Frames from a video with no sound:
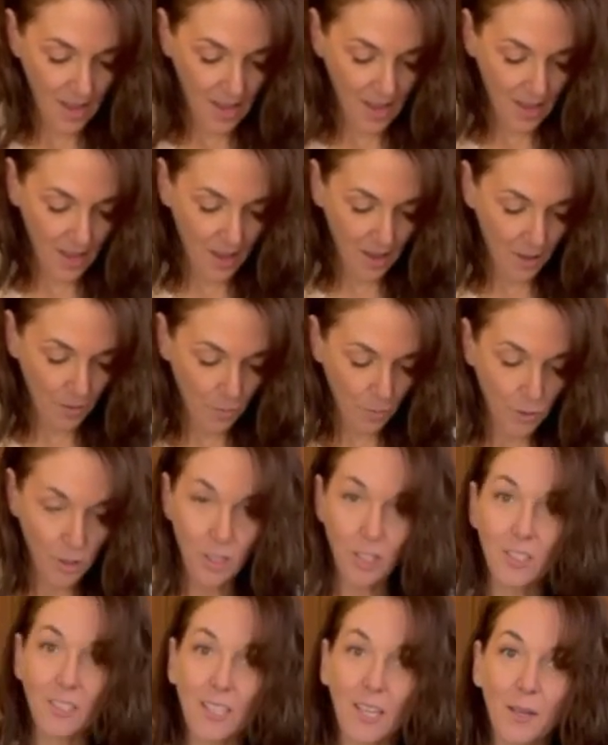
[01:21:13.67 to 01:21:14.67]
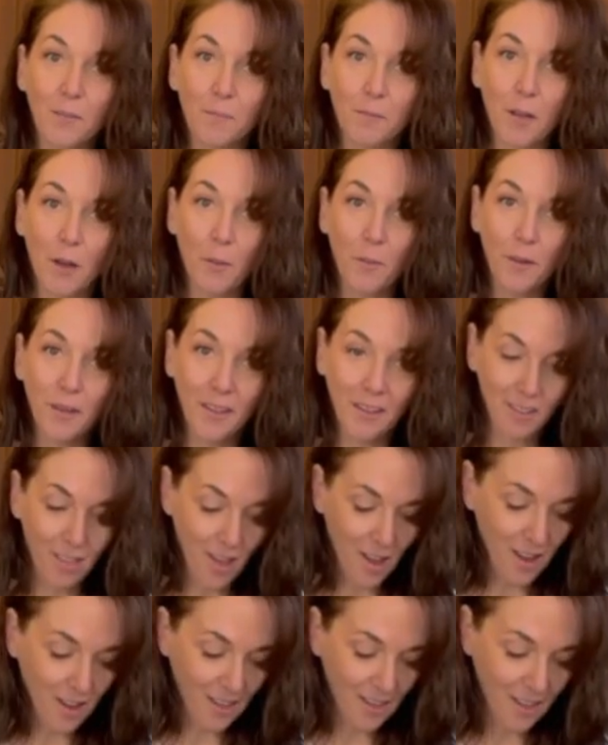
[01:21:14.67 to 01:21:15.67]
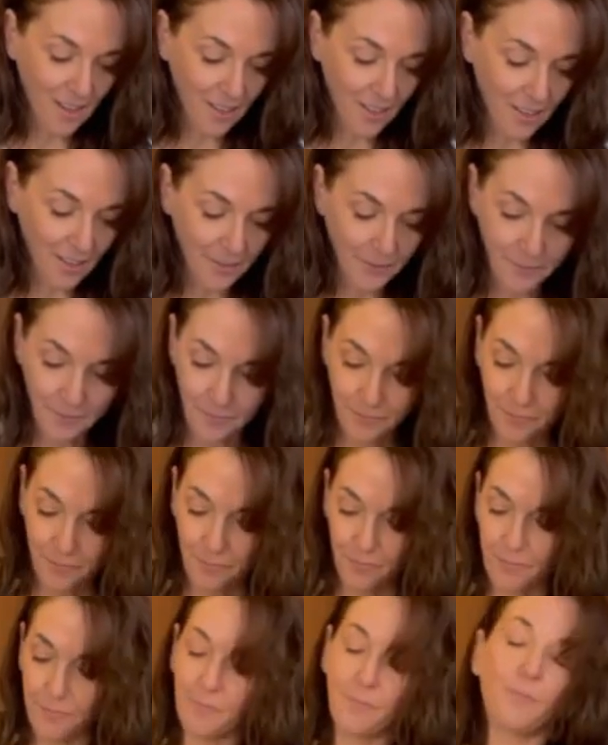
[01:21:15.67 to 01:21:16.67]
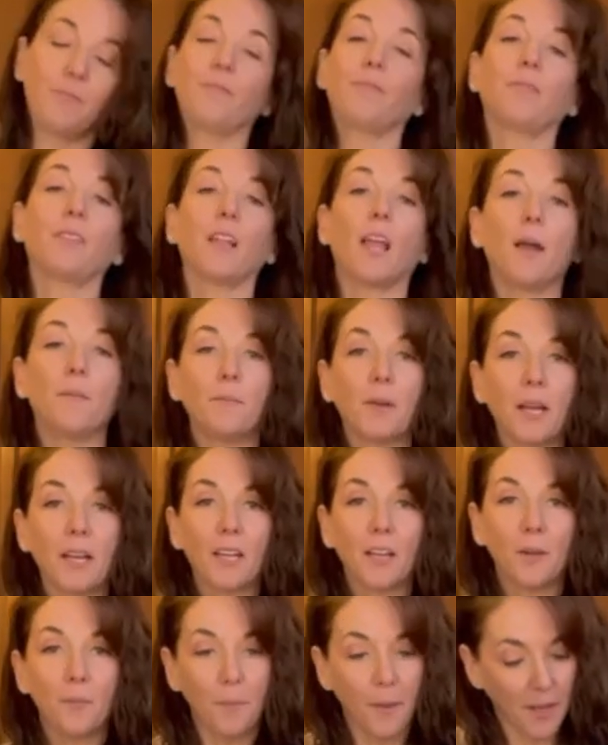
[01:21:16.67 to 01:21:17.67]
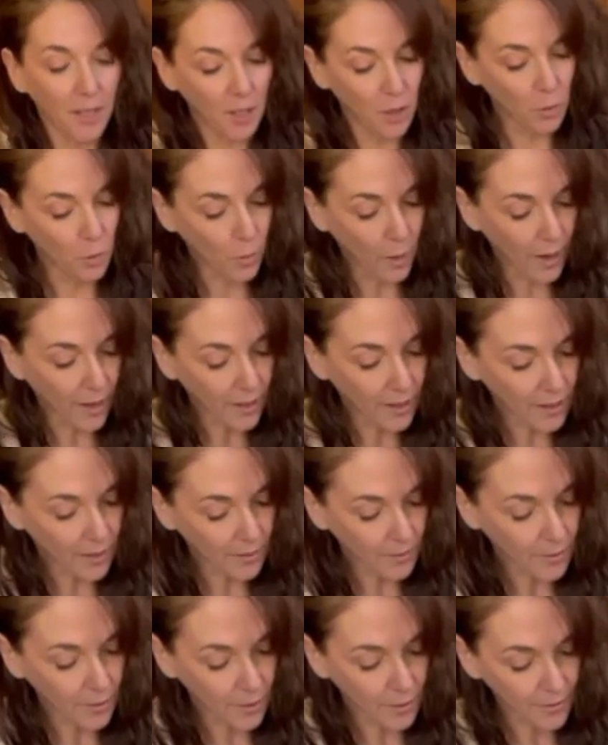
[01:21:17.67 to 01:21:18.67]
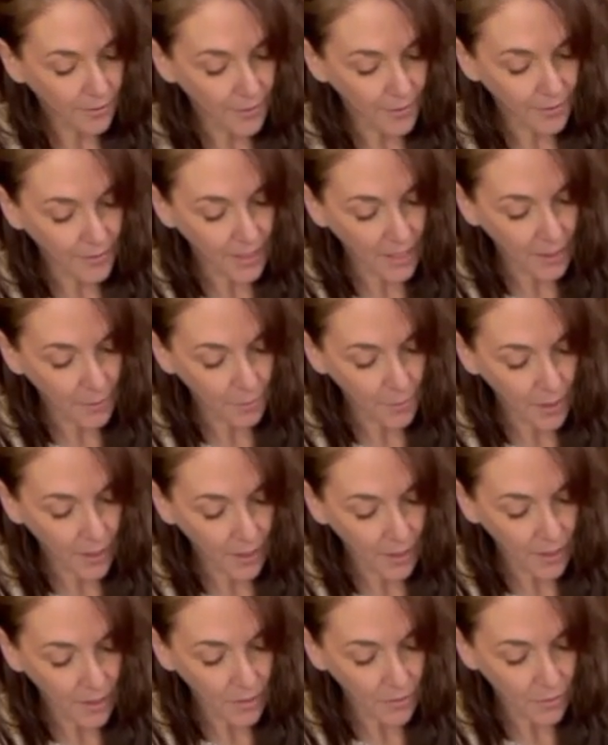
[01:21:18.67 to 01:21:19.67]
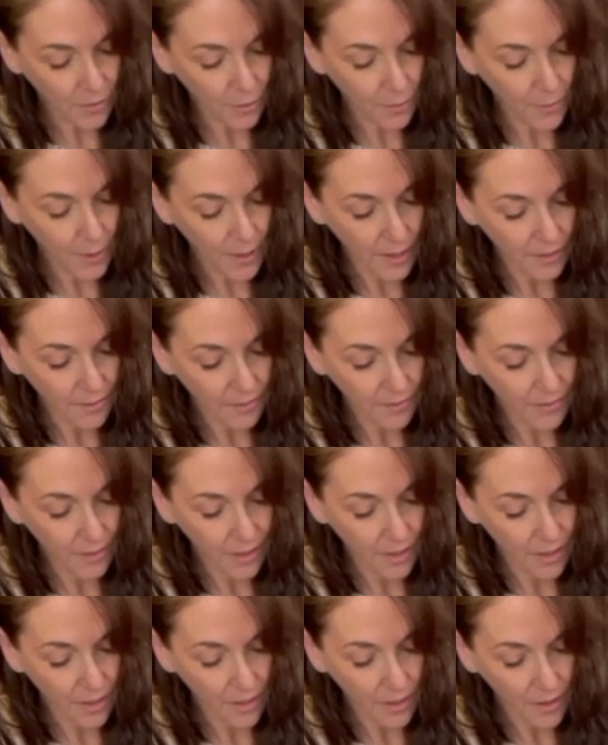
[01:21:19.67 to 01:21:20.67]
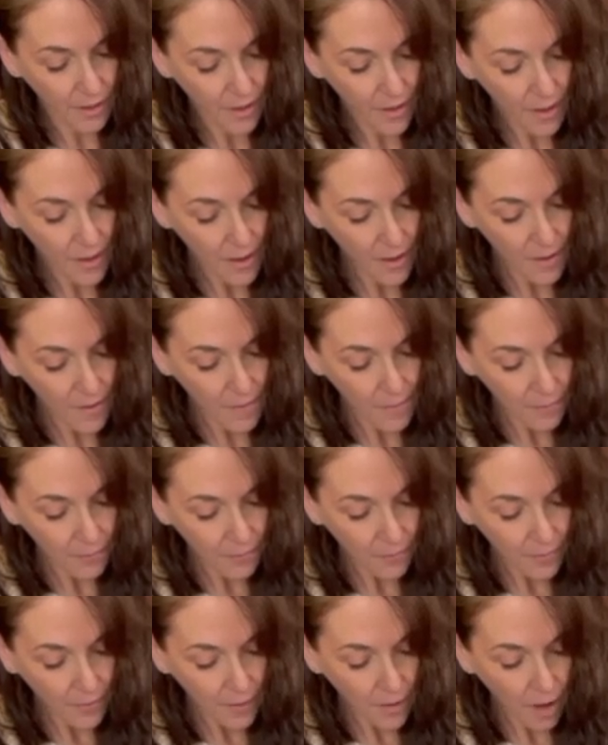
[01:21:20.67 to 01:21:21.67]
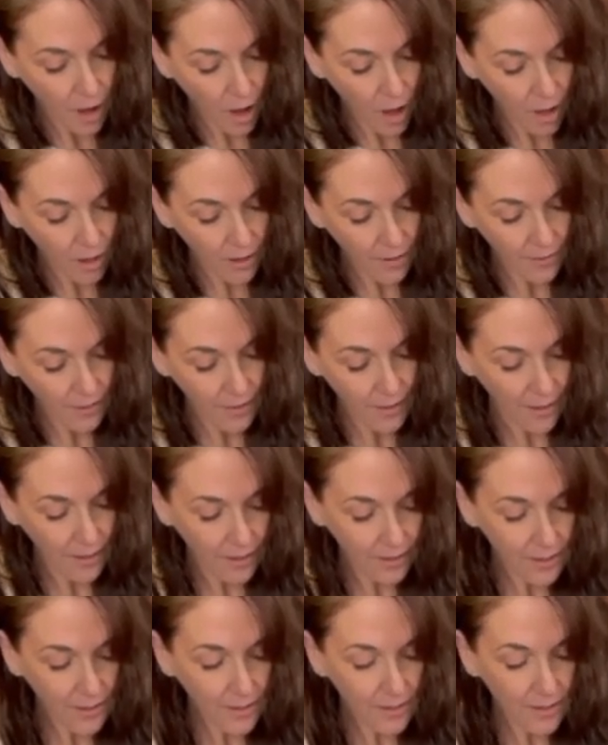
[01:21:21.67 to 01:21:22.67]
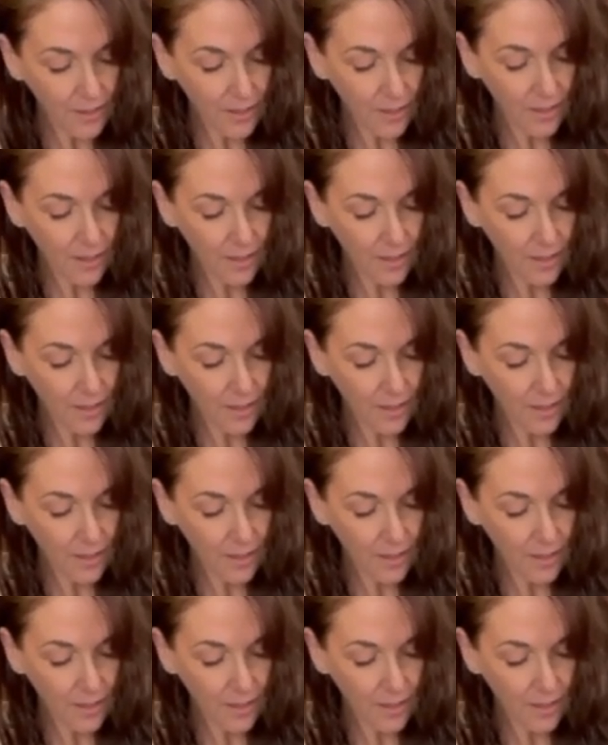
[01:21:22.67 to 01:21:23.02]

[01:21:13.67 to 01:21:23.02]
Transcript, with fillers: And we'll just keep going along here. I'm not gonna make you wait the full 15 minutes for me to fill all of these.